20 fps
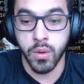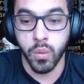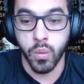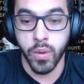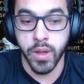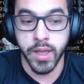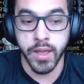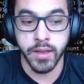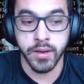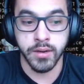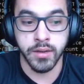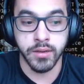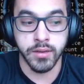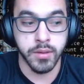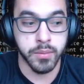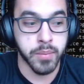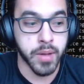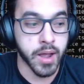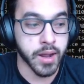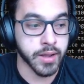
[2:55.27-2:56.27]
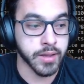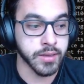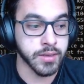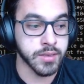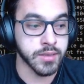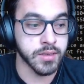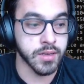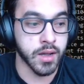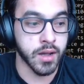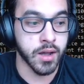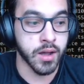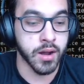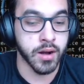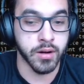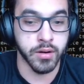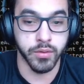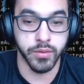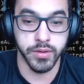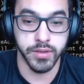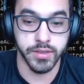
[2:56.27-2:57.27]
when the packets
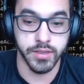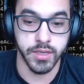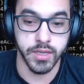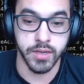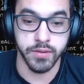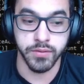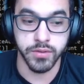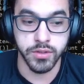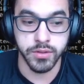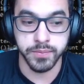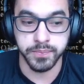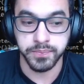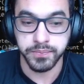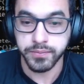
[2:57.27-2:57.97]
are received.